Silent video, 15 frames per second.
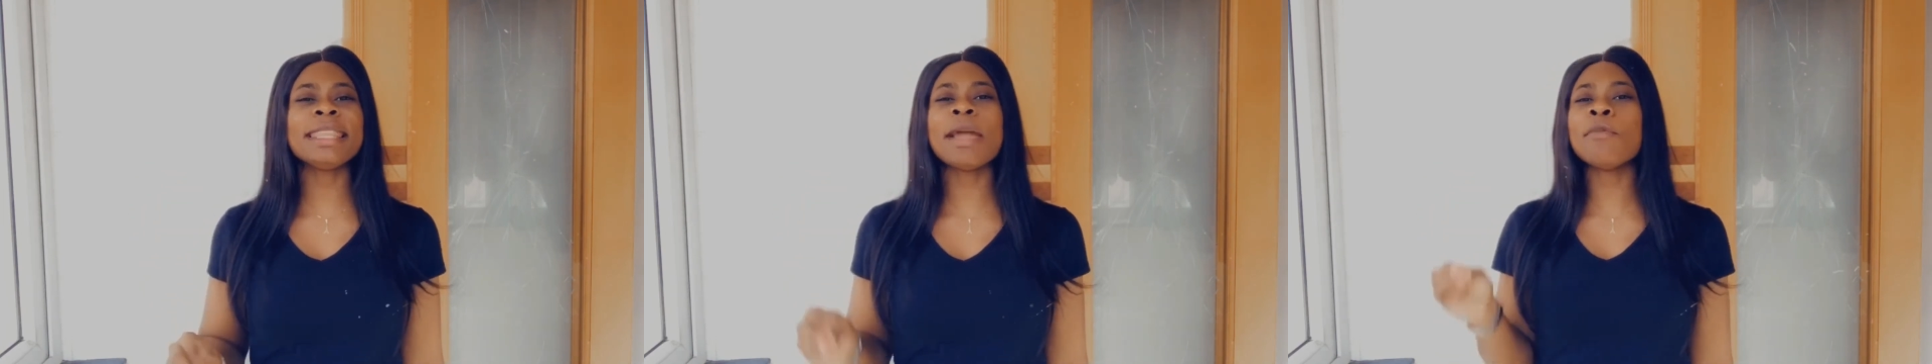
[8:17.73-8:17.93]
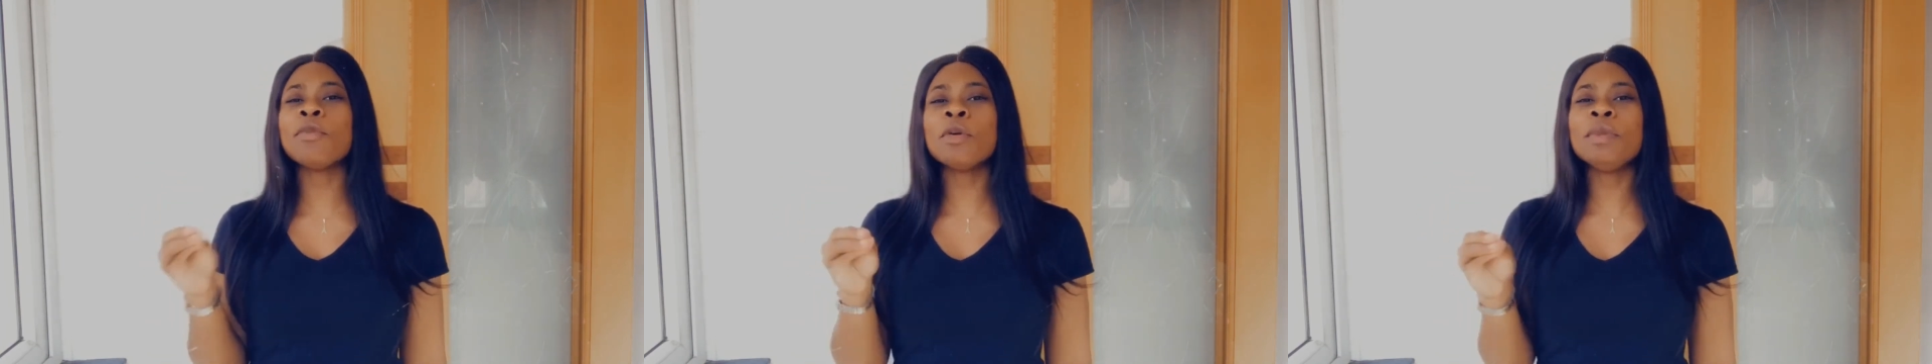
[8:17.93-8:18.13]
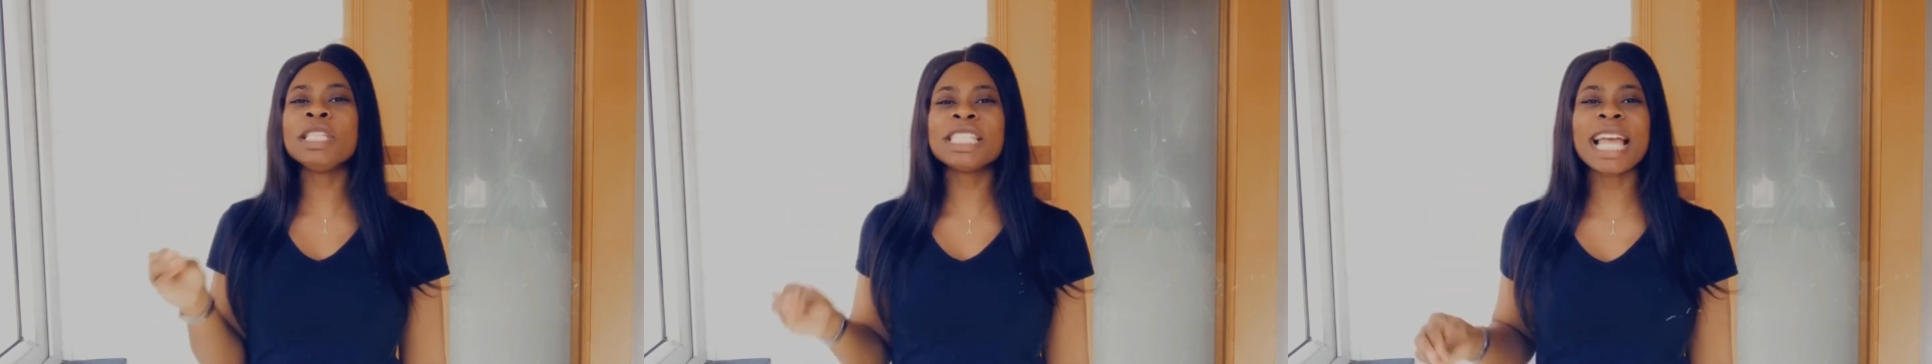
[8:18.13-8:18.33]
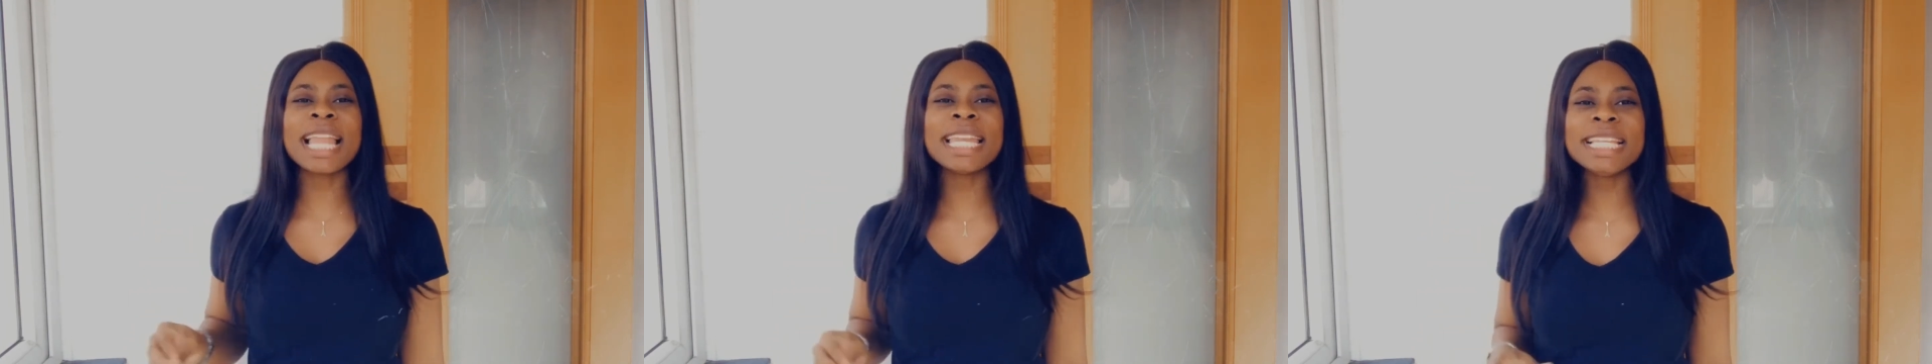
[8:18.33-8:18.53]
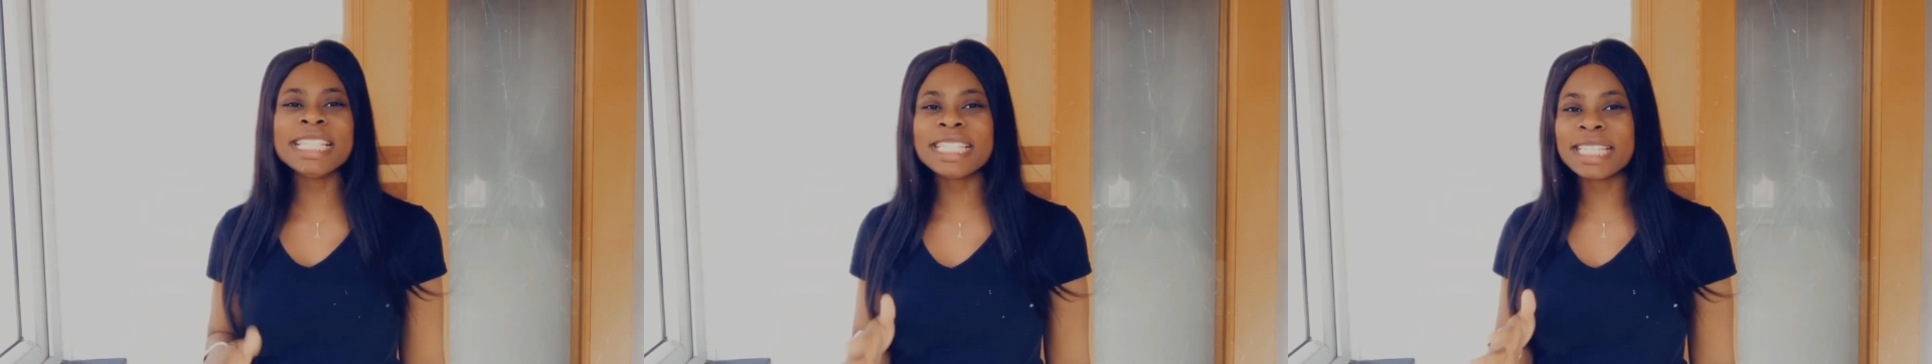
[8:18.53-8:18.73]
there will be
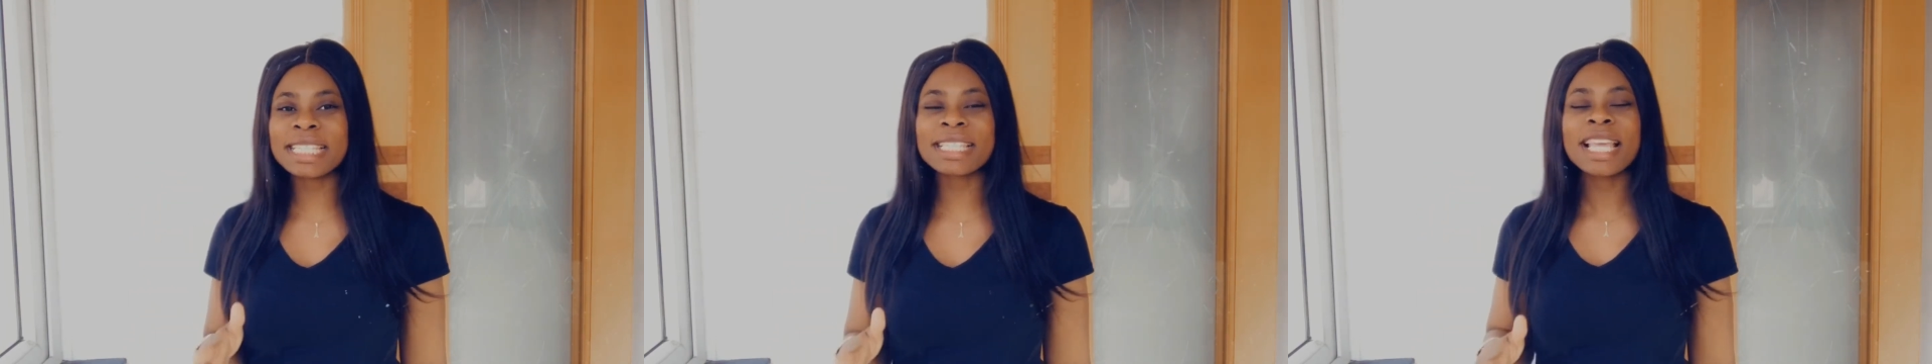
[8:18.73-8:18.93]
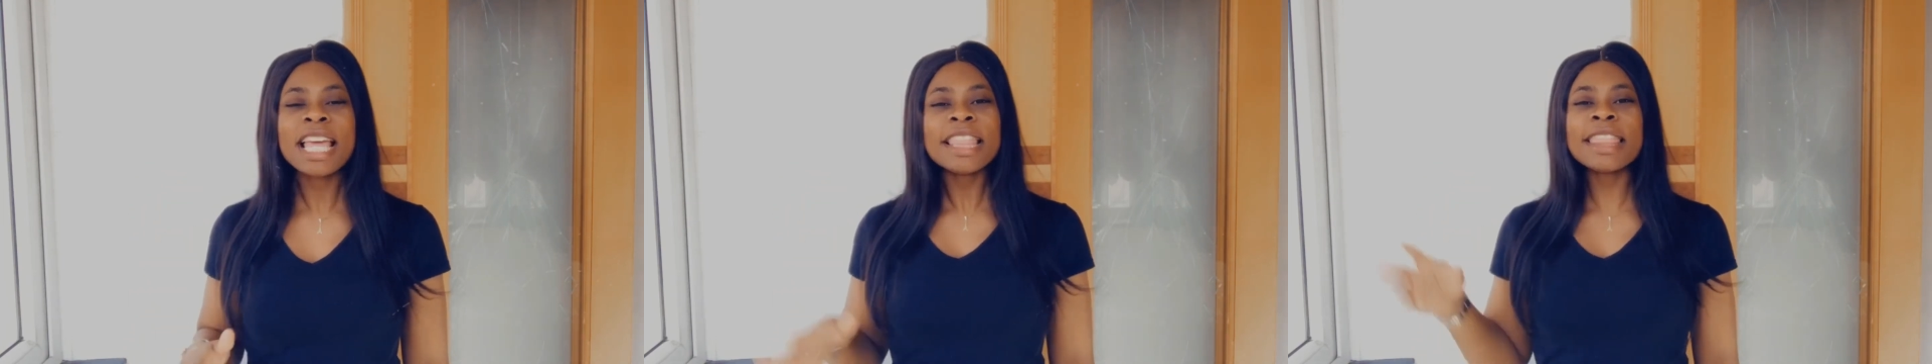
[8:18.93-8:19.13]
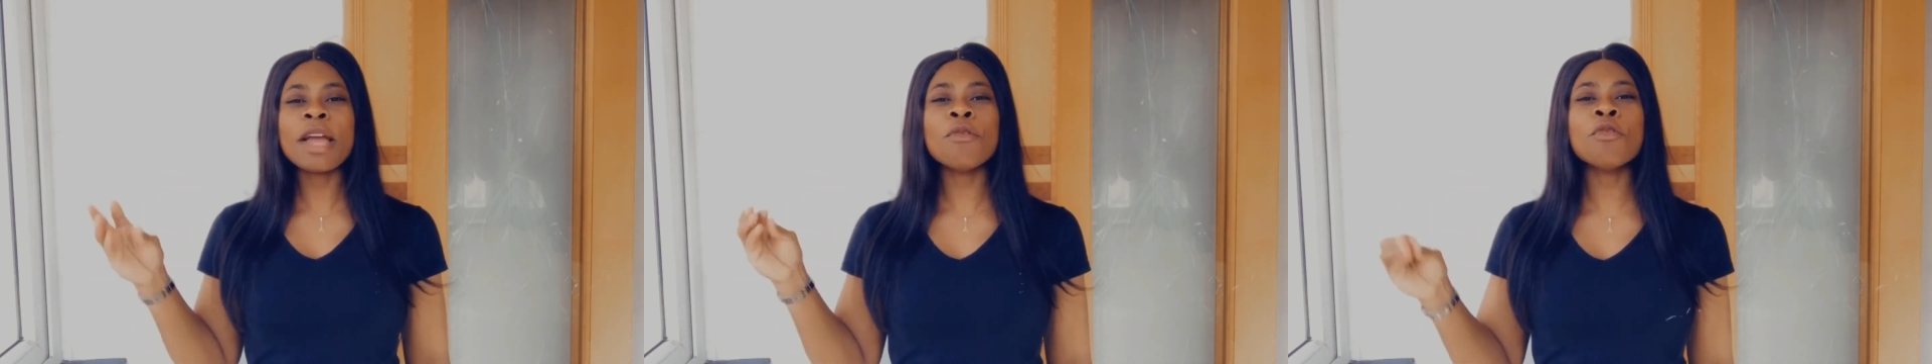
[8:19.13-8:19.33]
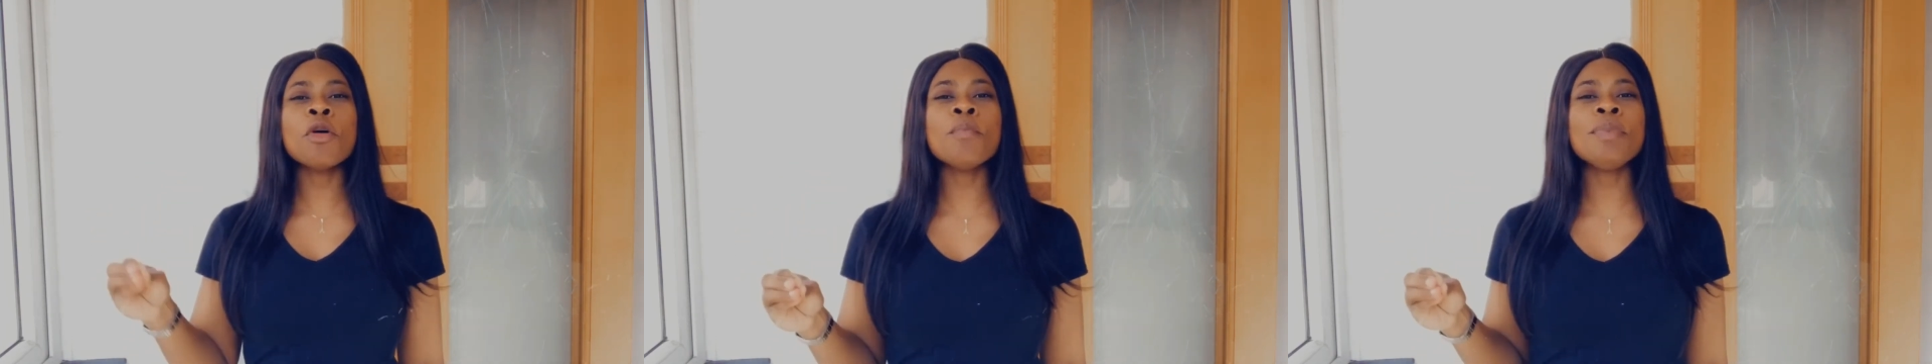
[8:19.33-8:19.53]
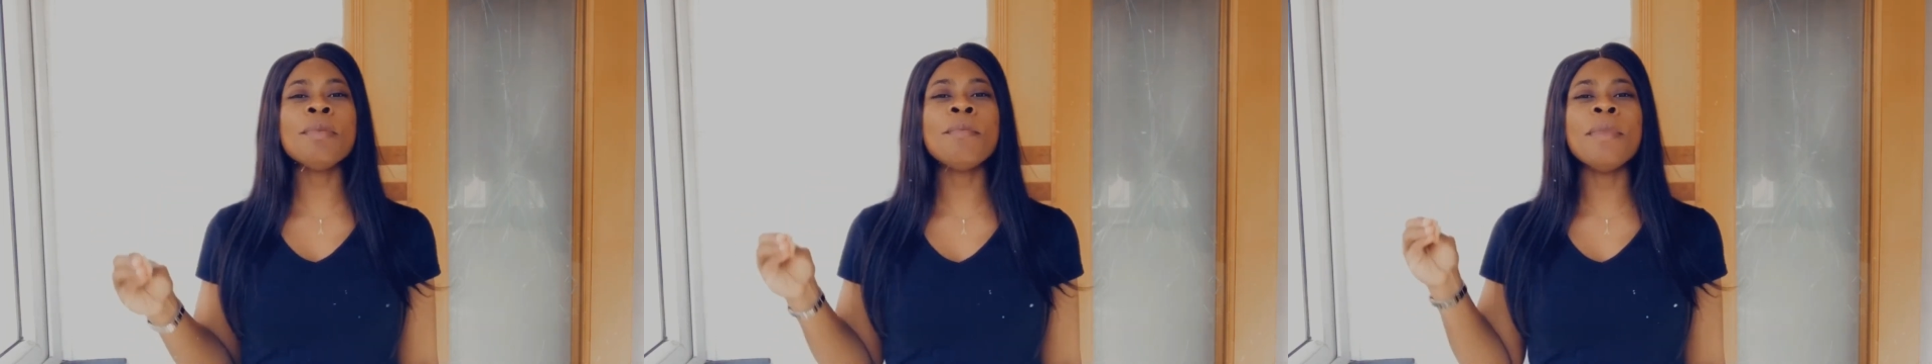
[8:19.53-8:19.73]
challenges there will
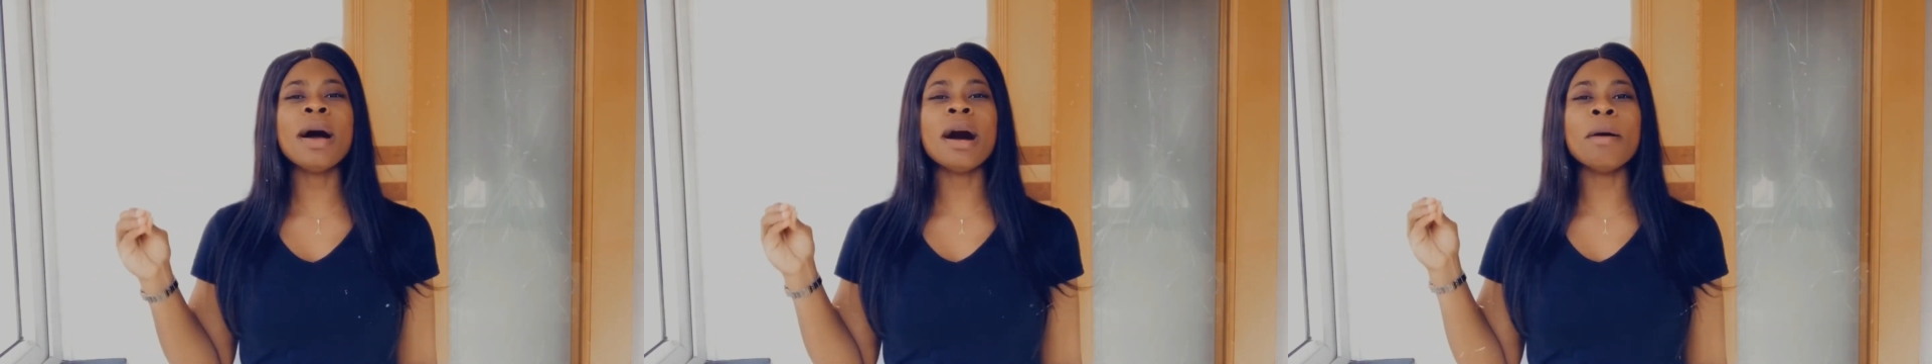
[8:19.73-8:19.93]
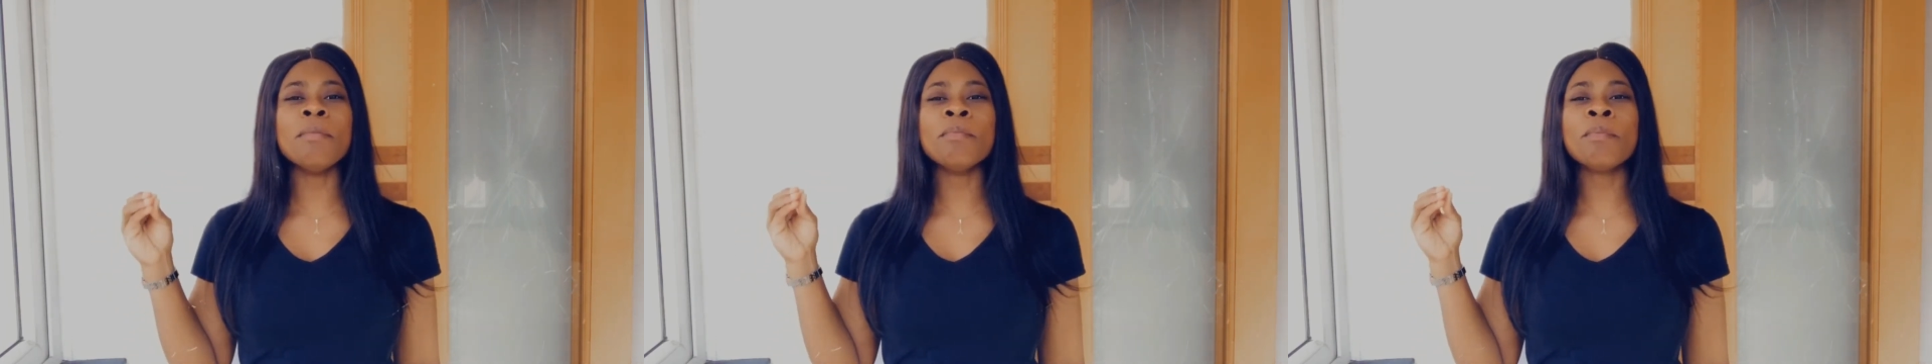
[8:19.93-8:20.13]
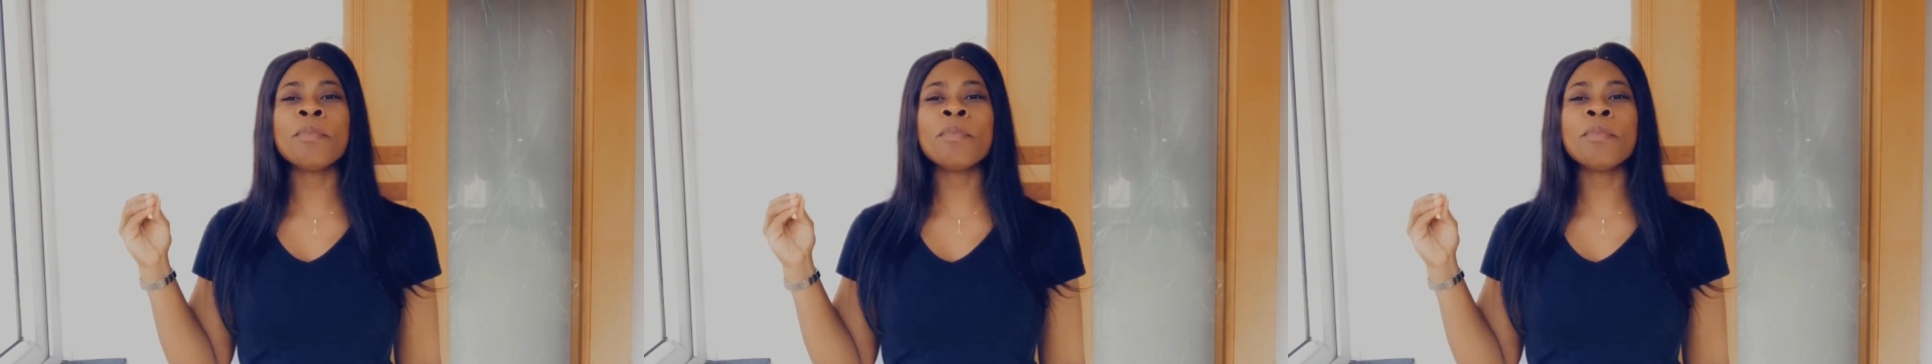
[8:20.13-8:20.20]
be um,